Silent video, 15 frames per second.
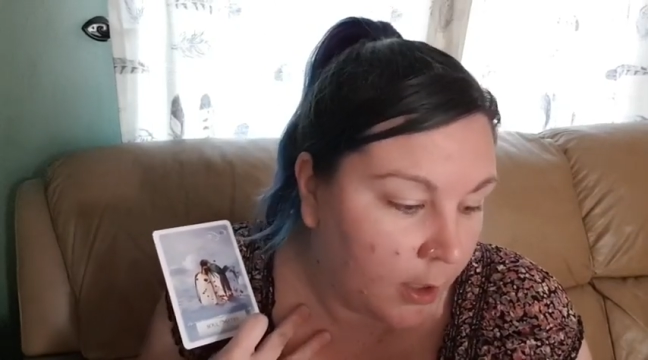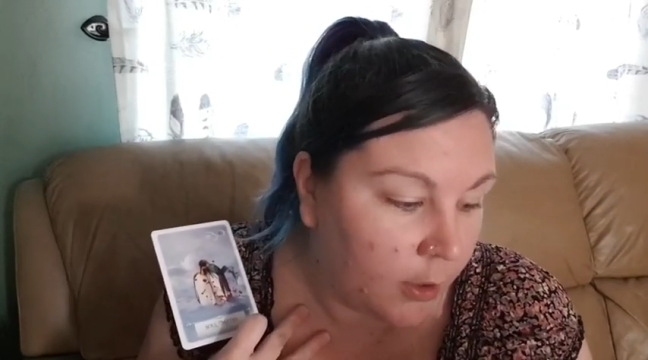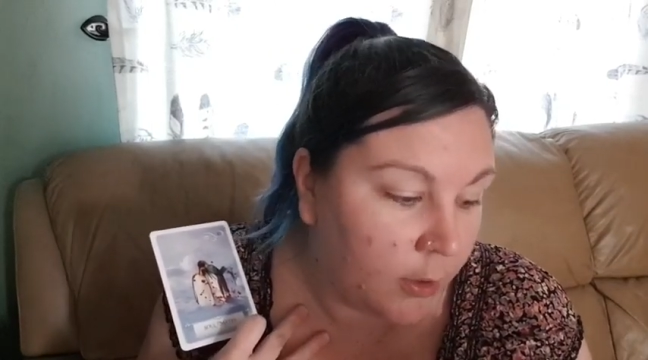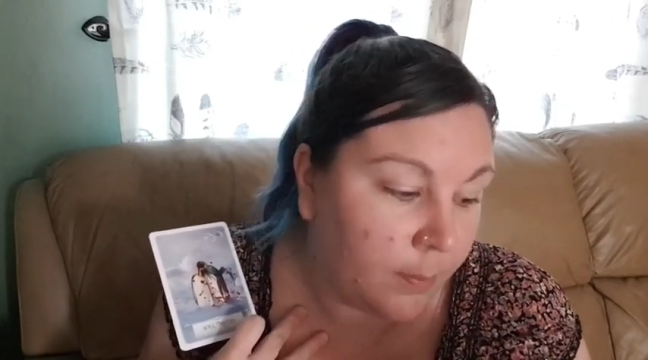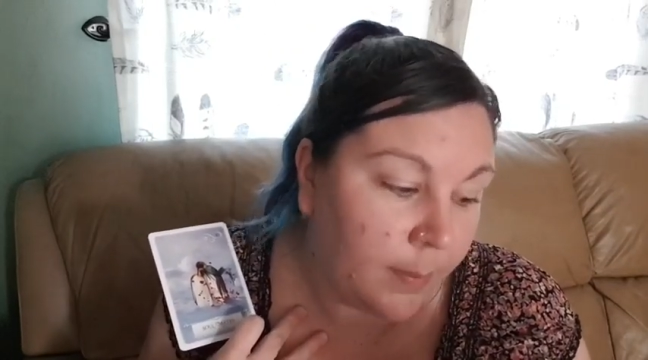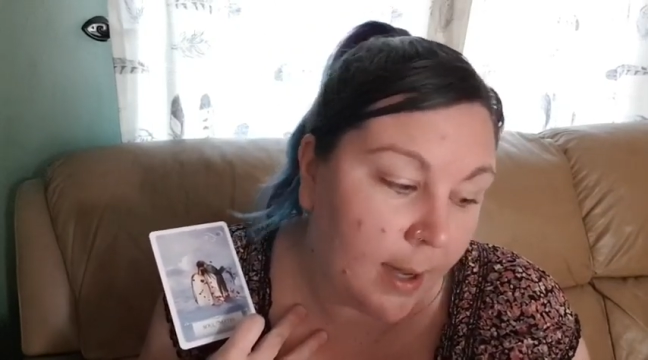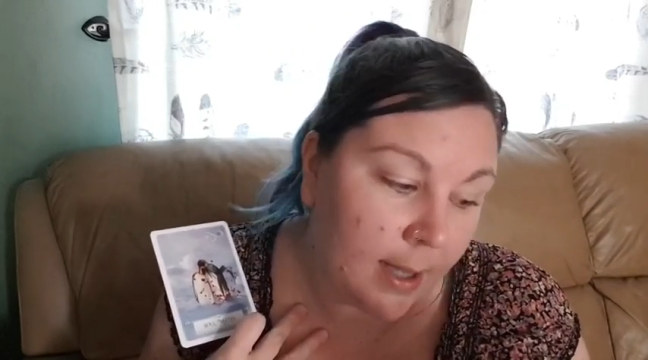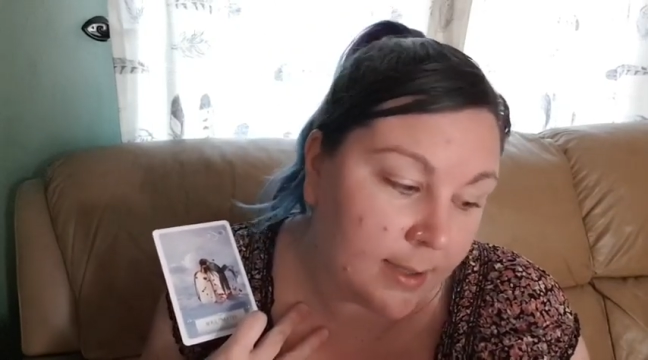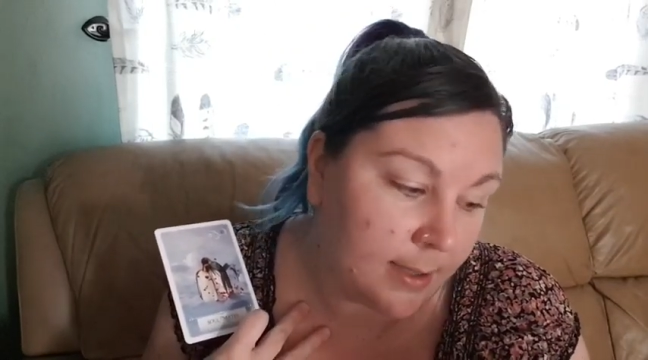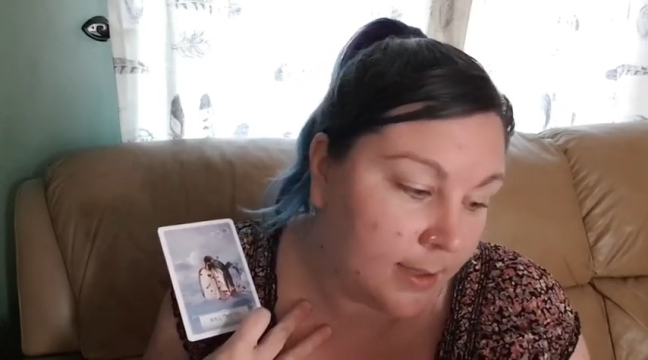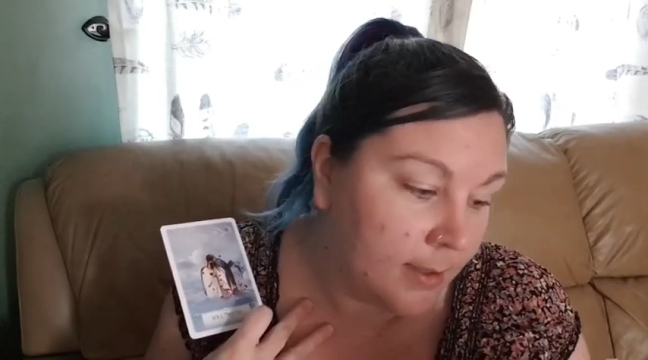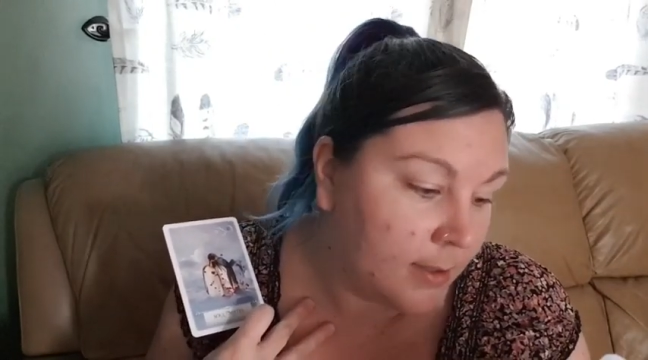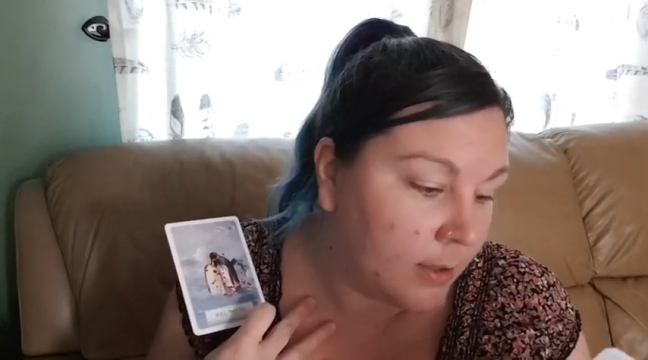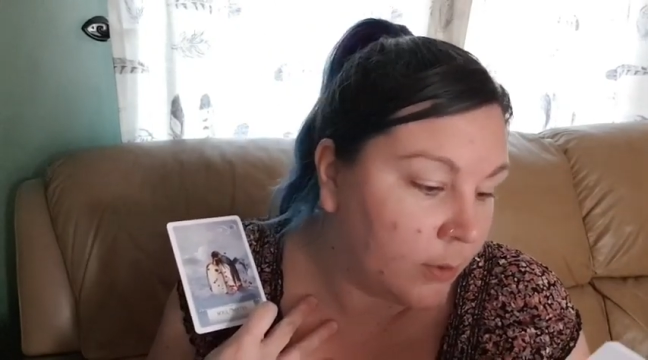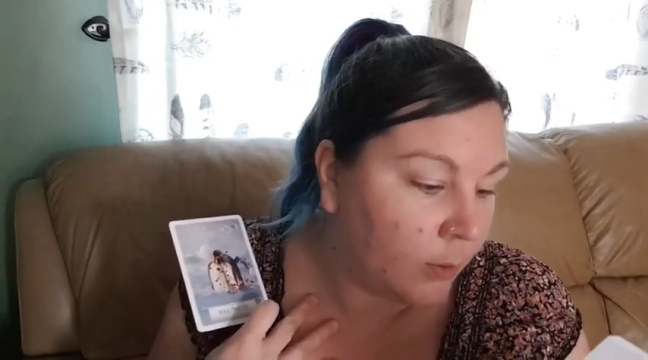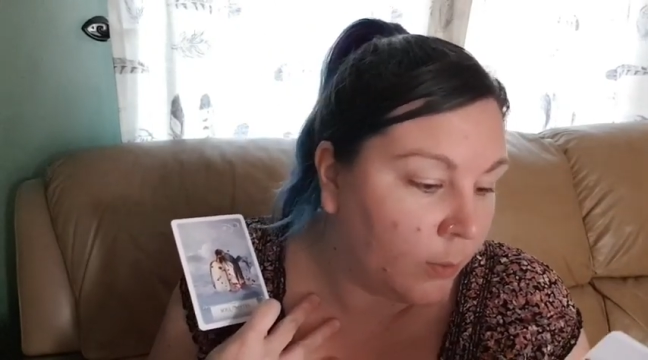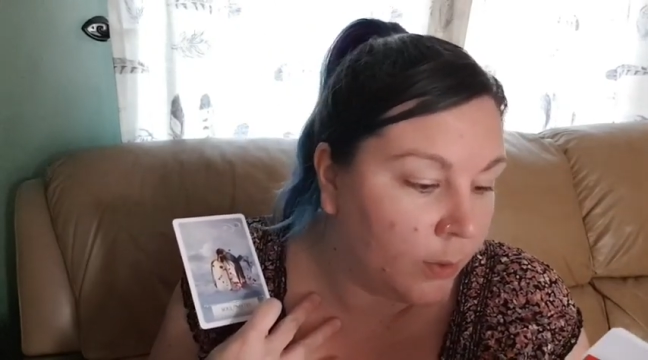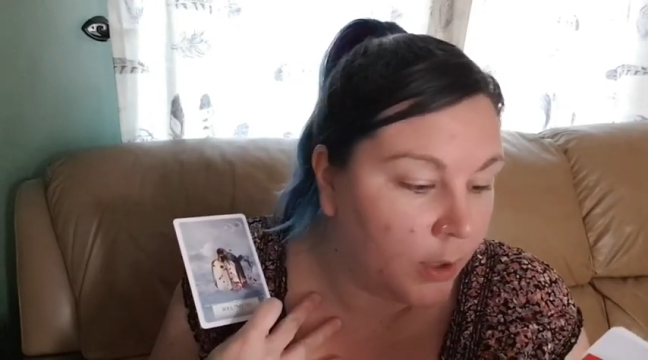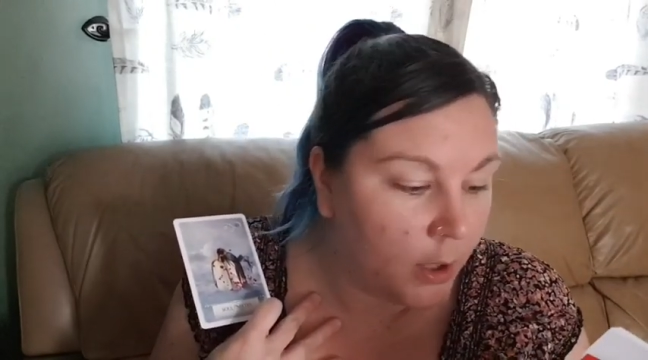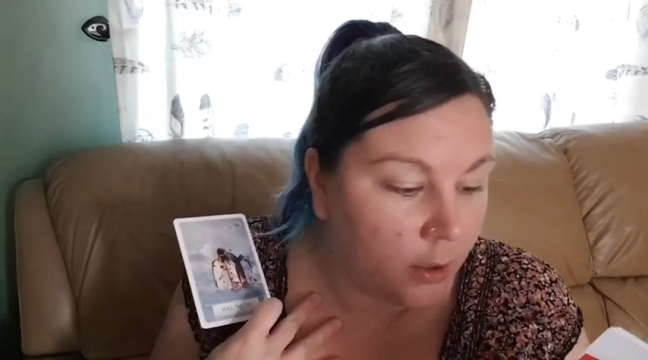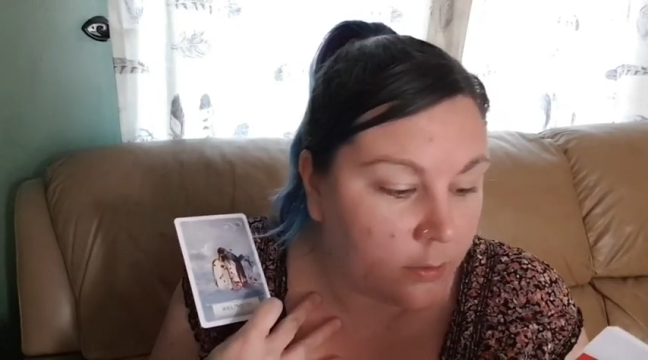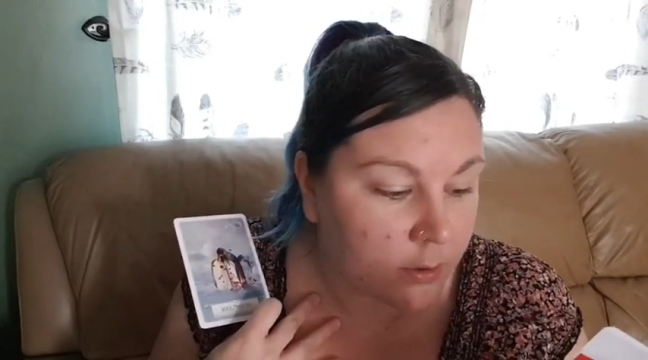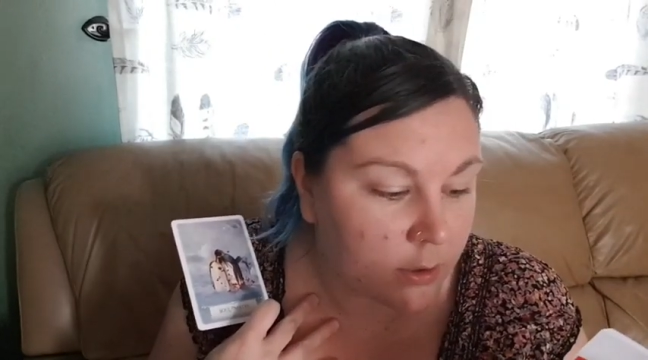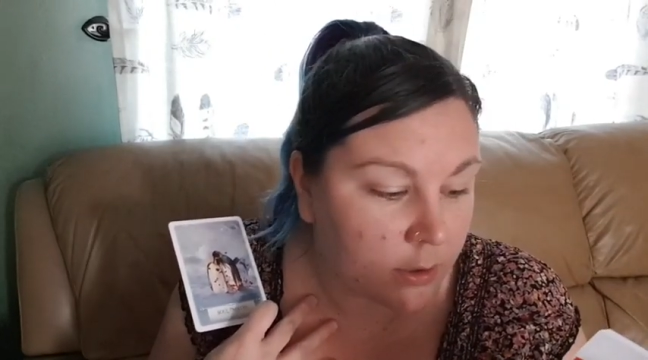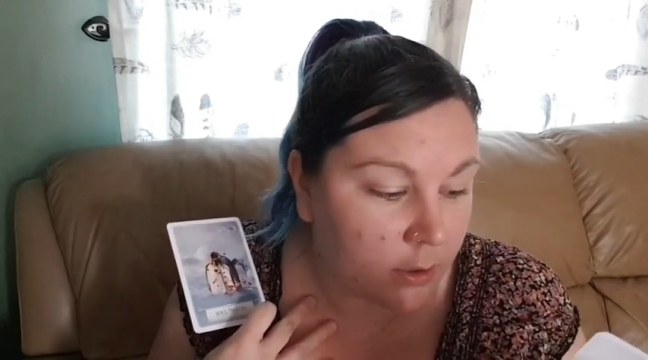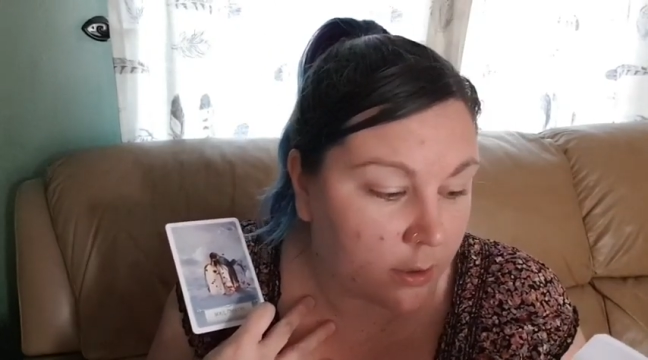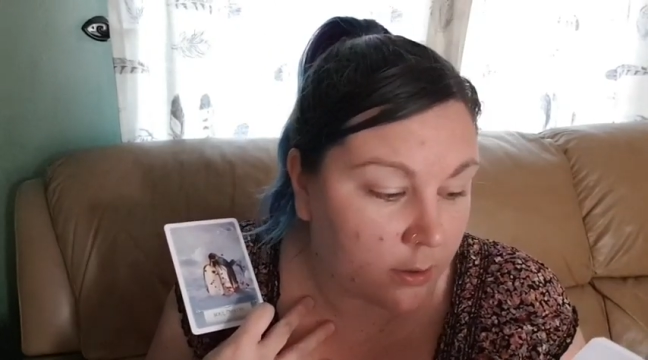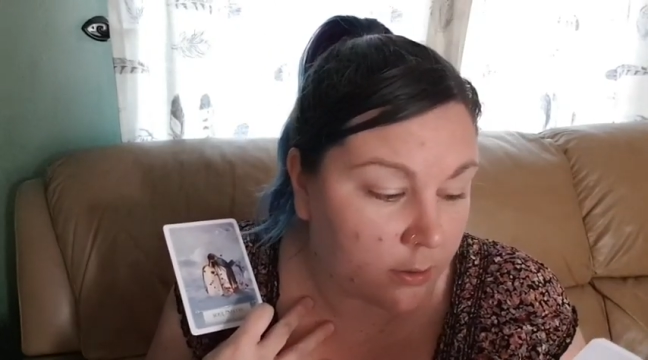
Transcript: Your patterns and all your old so